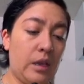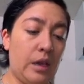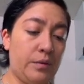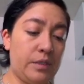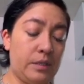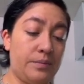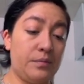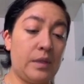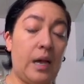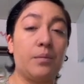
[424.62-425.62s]
I was
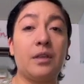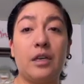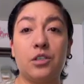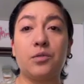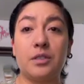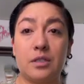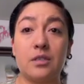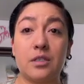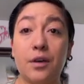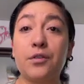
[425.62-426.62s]
happy that she wasn't
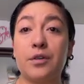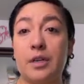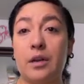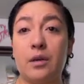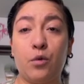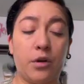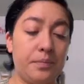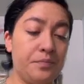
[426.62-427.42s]
suffering anymore.